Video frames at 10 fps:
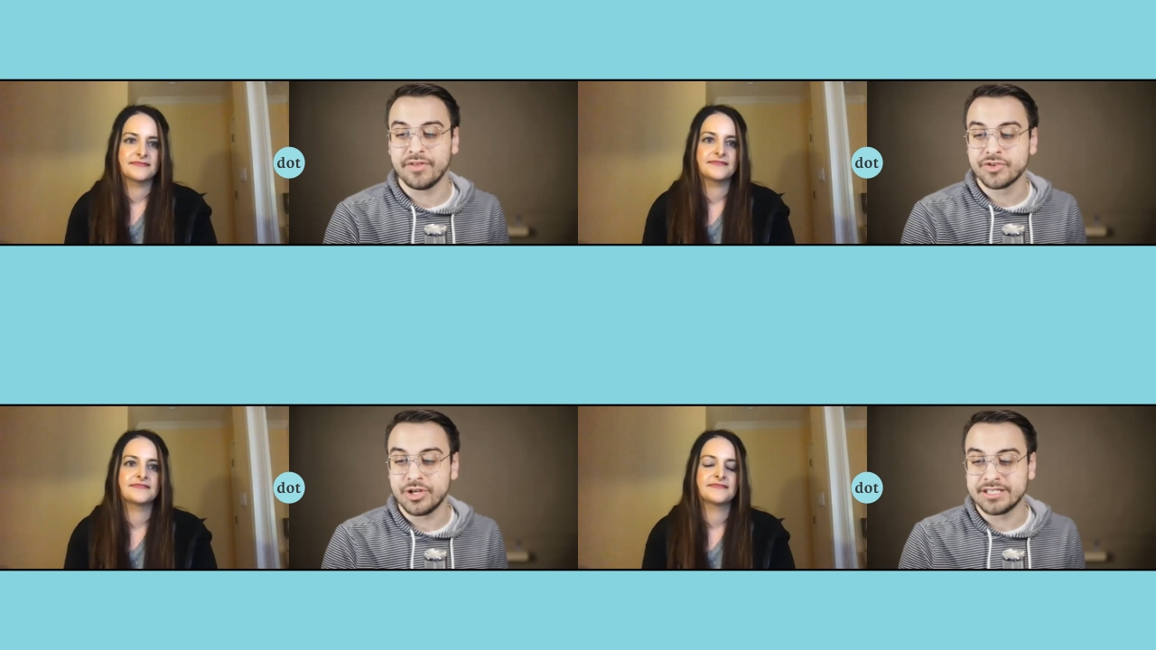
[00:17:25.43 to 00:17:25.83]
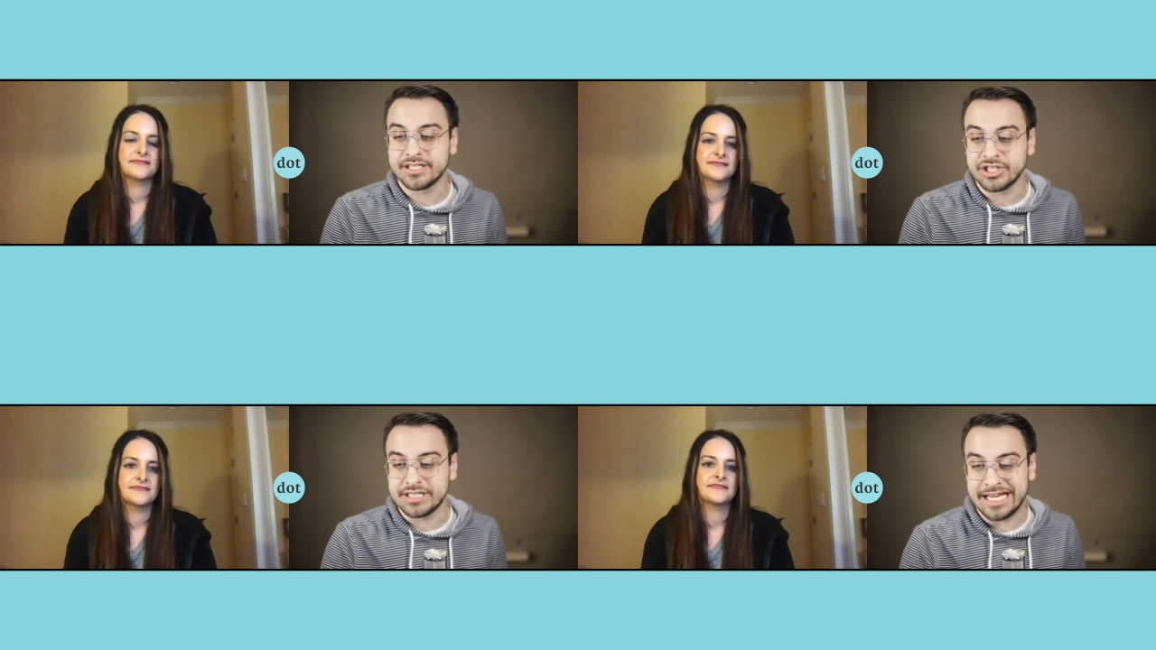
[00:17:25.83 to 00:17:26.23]
Speaker 1: This creates
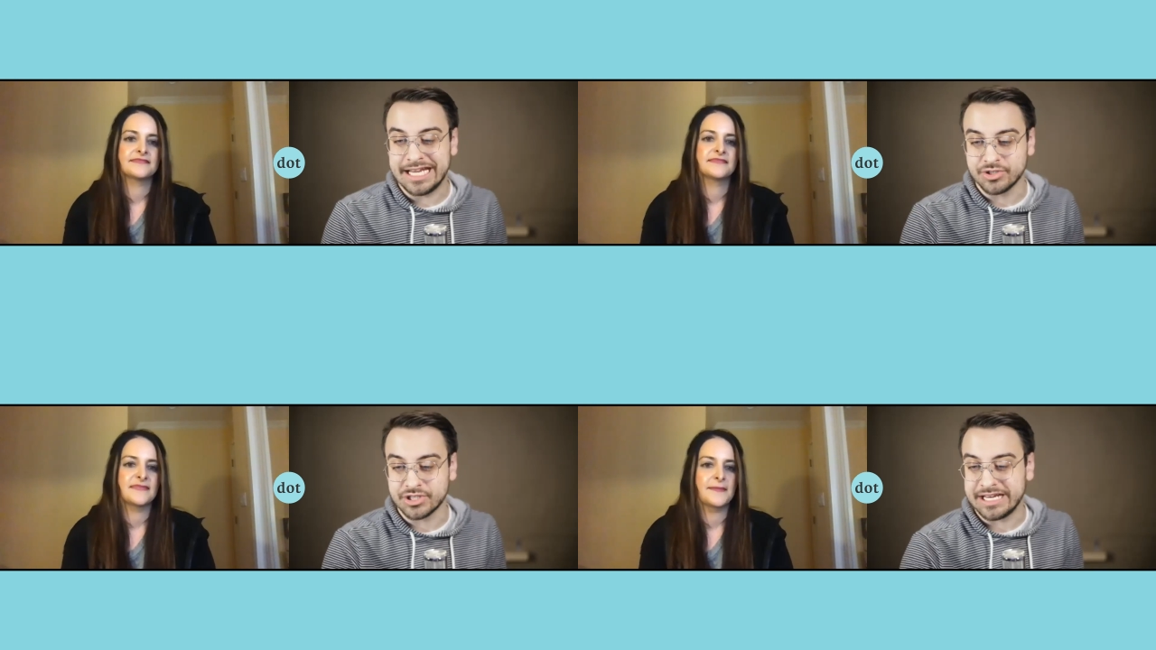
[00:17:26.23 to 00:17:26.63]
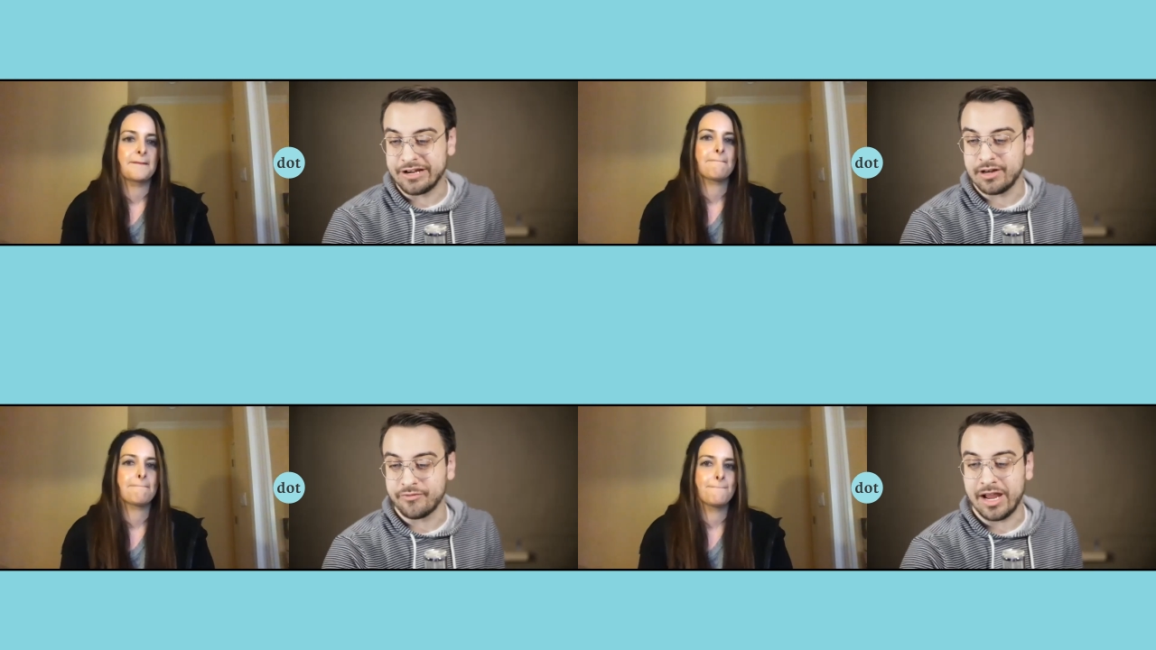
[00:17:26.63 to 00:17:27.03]
such a dangerous
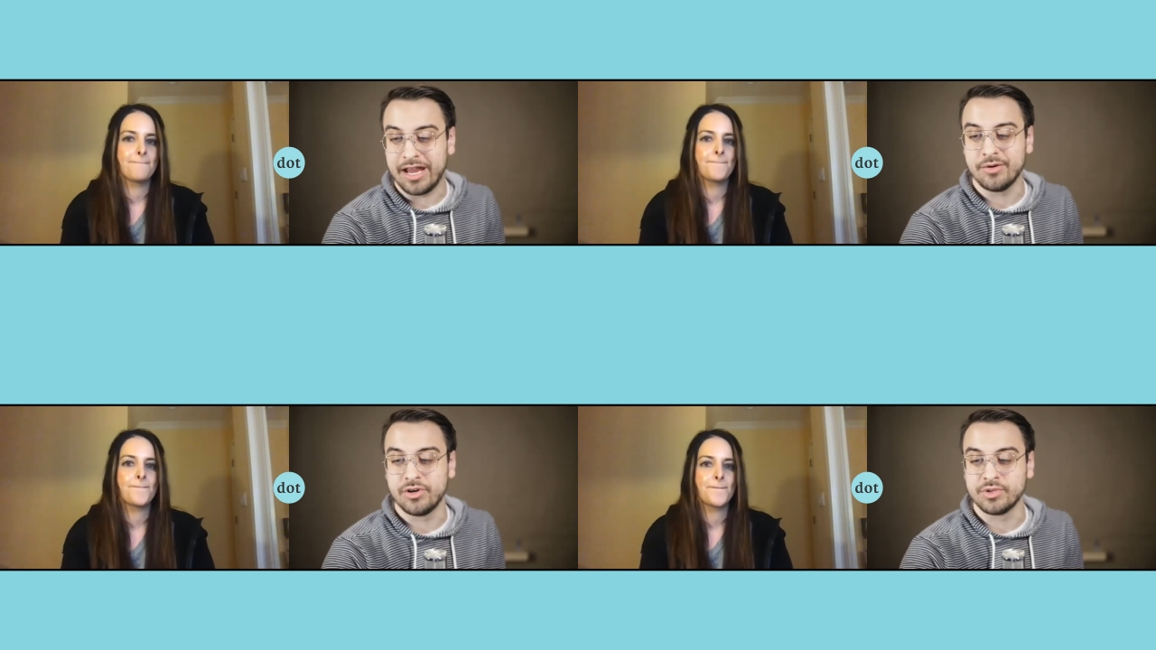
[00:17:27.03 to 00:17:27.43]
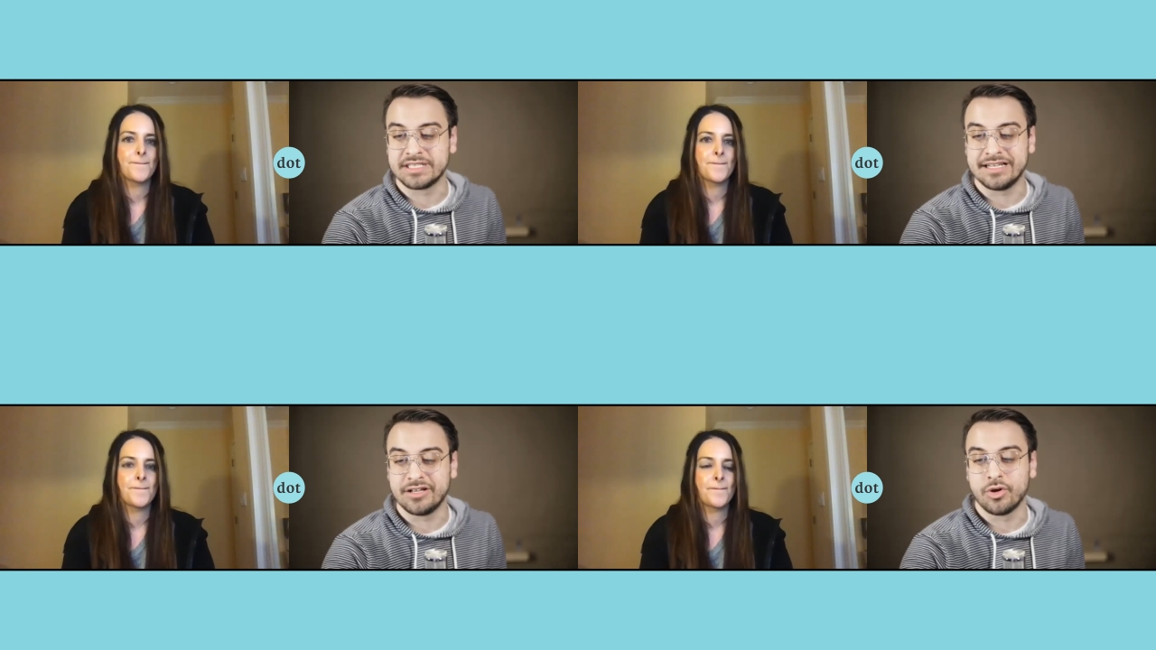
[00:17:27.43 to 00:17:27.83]
narrative for anyone who
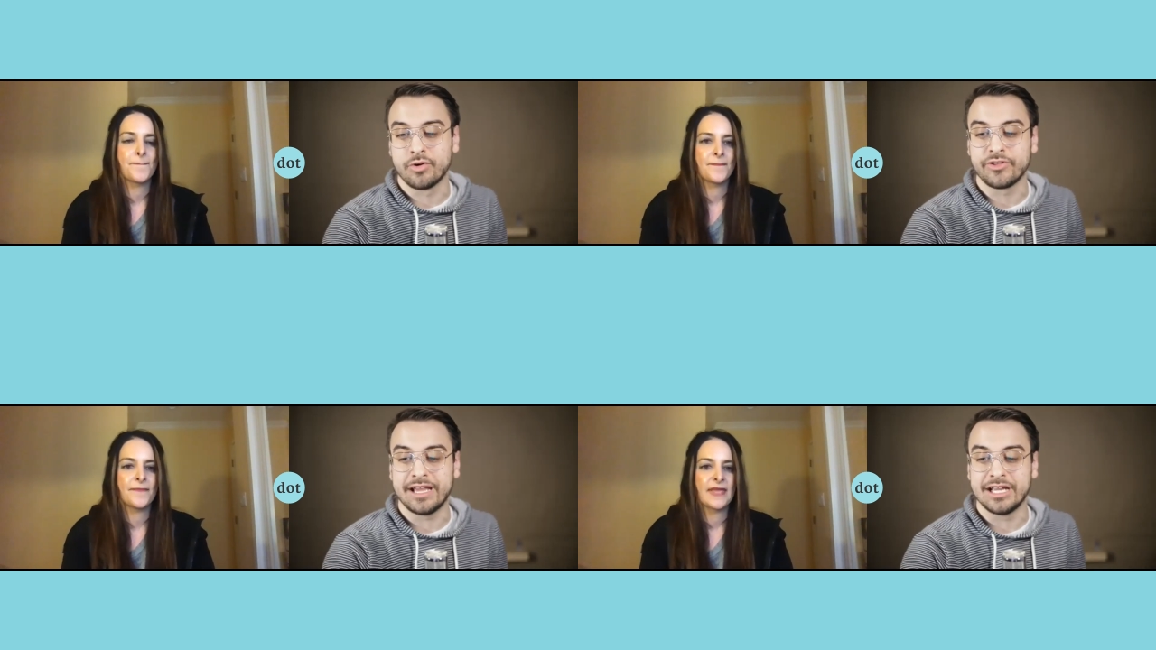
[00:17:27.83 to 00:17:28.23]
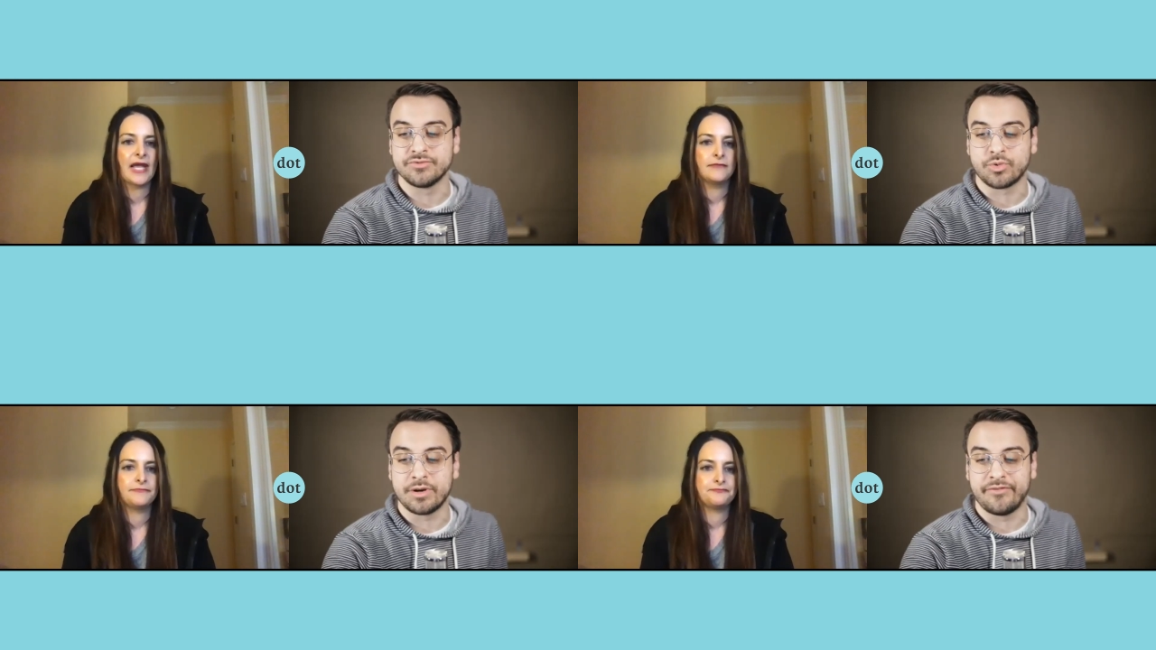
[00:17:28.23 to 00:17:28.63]
is single over the age
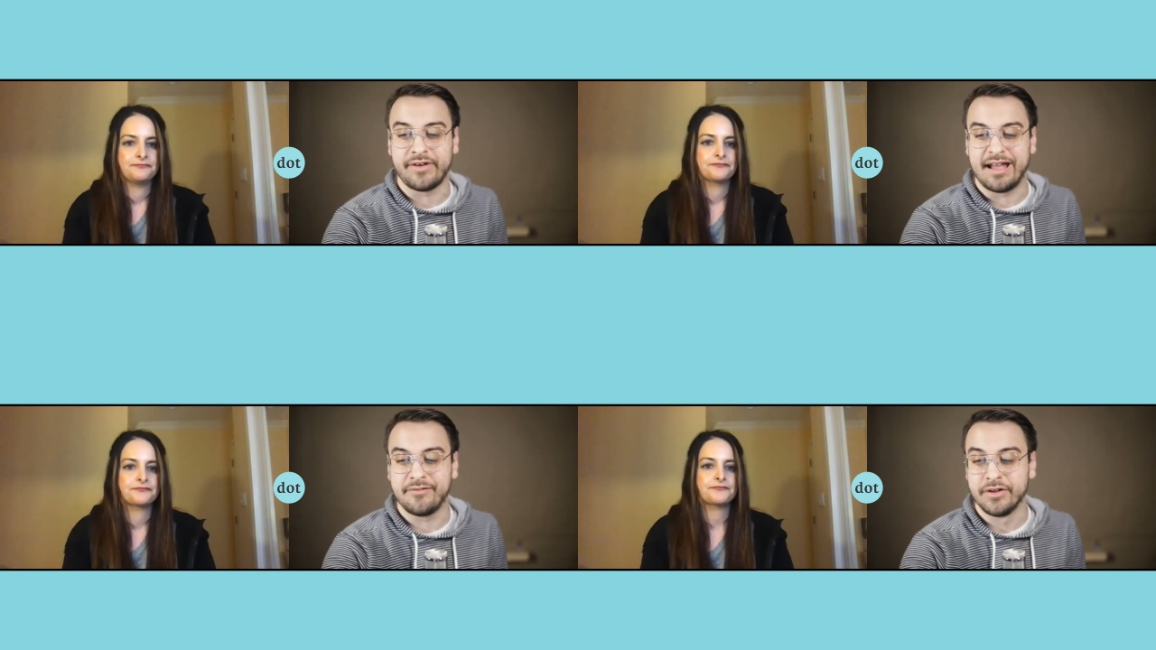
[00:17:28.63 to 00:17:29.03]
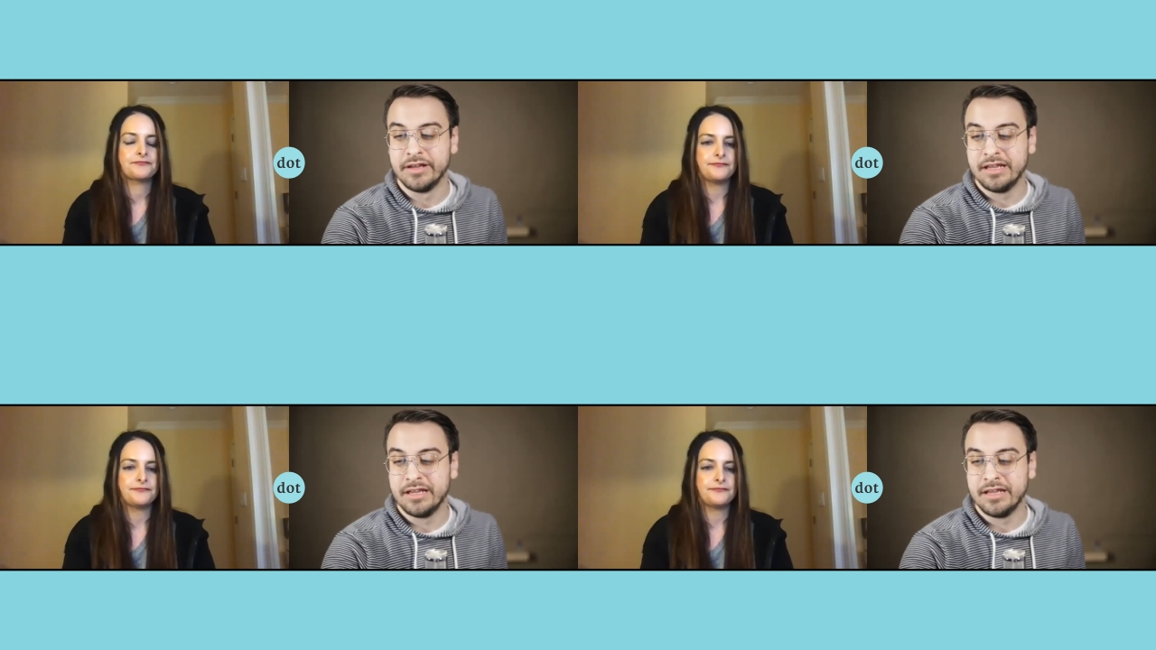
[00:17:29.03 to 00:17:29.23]
of 25.